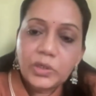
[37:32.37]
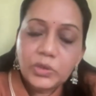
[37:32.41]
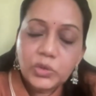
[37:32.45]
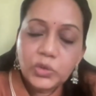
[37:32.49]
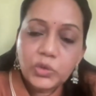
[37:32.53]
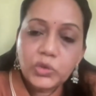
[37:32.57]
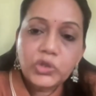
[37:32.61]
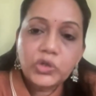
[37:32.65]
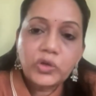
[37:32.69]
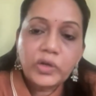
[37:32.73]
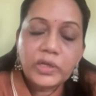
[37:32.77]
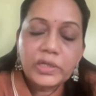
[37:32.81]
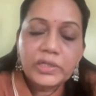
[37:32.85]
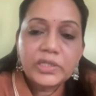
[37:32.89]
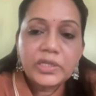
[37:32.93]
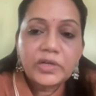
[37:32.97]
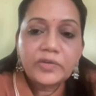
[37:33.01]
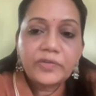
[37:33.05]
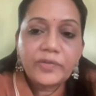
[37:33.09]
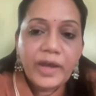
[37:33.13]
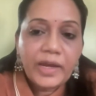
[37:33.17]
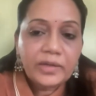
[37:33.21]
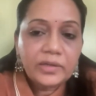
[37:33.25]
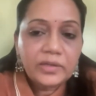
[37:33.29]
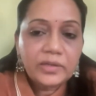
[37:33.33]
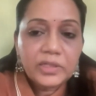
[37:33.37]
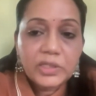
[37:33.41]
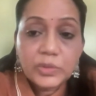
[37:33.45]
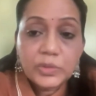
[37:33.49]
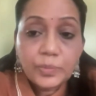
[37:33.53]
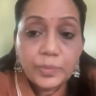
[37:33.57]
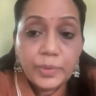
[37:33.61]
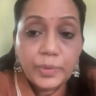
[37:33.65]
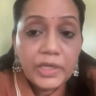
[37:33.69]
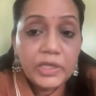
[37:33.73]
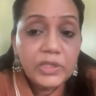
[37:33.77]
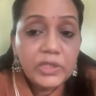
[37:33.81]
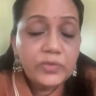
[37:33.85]
socio-cultural
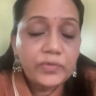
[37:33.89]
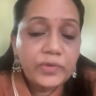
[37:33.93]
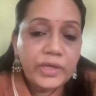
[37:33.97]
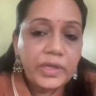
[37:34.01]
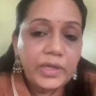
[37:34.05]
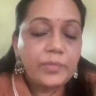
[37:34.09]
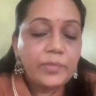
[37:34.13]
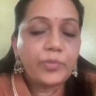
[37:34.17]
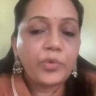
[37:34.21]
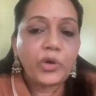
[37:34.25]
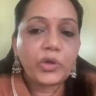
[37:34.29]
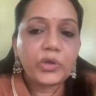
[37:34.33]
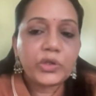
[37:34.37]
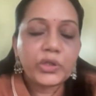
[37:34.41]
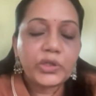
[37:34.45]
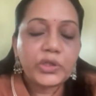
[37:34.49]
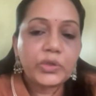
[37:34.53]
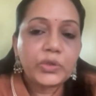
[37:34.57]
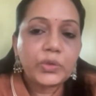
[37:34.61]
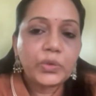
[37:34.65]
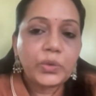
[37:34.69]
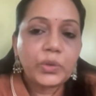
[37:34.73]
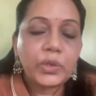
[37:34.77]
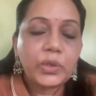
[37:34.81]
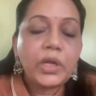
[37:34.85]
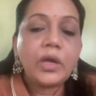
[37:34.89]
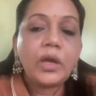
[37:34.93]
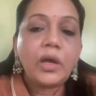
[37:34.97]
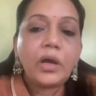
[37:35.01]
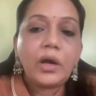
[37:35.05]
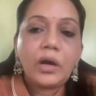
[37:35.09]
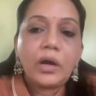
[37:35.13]
factors plays very important role